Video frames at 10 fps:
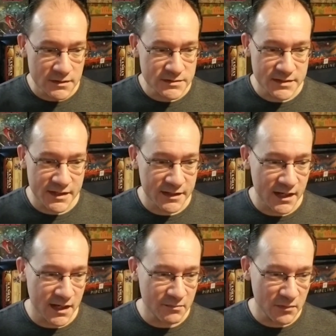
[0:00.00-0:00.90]
It's take
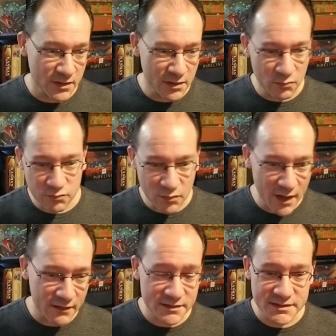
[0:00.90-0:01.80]
up,
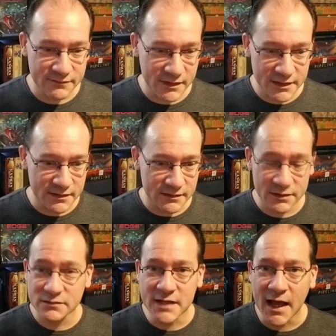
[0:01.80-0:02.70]
relatively
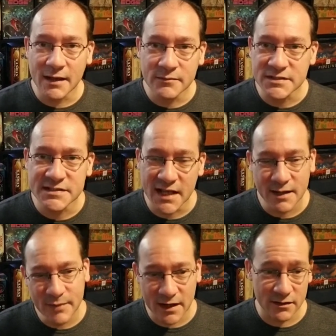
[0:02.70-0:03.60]
little time to set
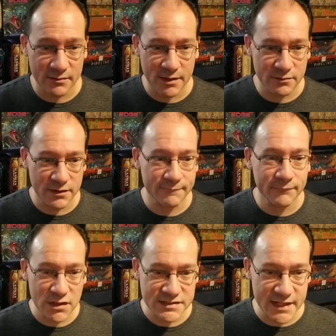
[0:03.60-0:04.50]
up. I don't know, maybe when you're
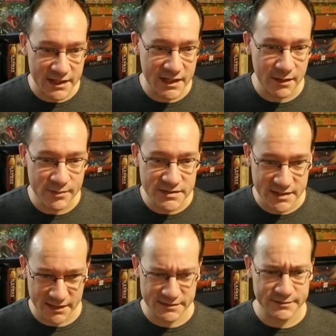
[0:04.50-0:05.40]
first setting up, it
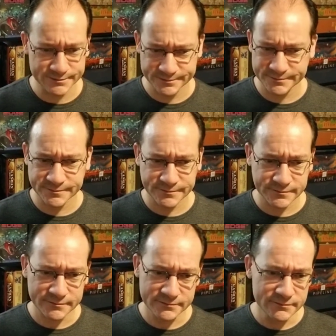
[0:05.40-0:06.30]
takes
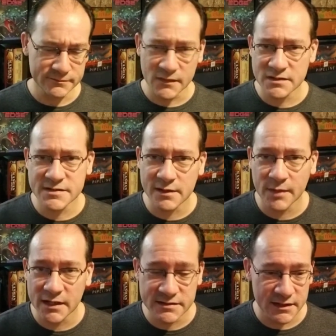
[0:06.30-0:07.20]
10
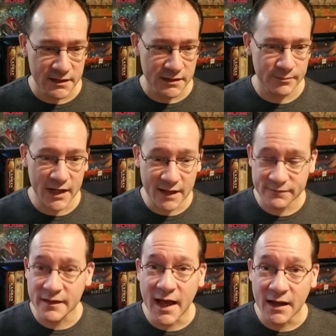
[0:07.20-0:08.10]
minutes. But
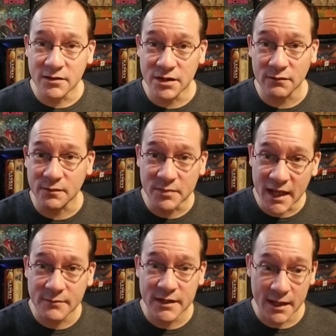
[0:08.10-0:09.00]
after that, from
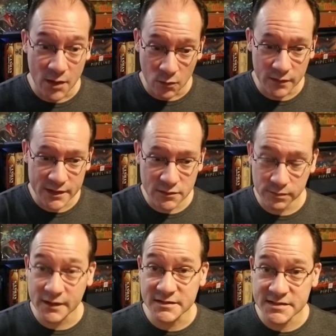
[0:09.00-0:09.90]
game to game, well, then you
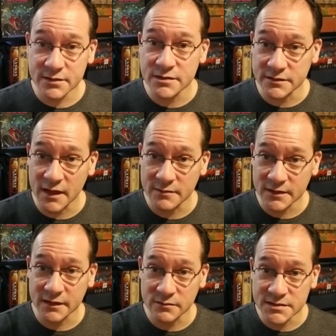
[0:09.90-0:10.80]
play the series of games,
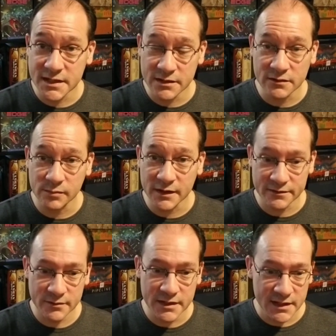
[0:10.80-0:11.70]
like I was saying, you can play
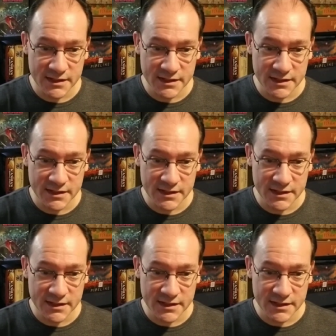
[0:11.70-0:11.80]
3.